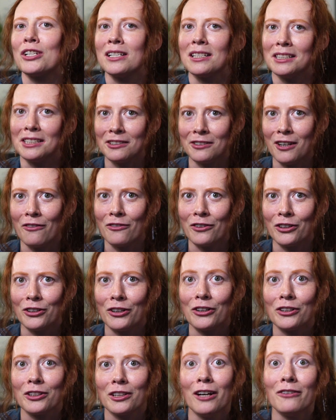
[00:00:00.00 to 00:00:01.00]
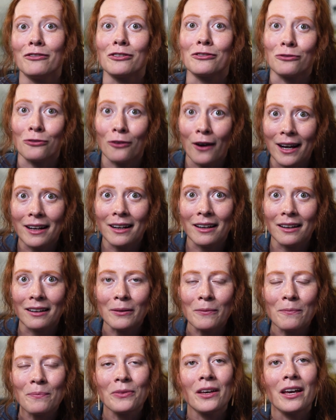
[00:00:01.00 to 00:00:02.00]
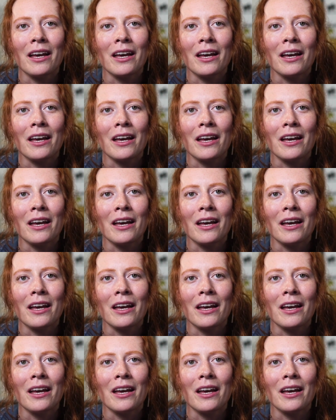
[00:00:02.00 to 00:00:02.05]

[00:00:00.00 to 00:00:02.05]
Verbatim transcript: discovered her love of writing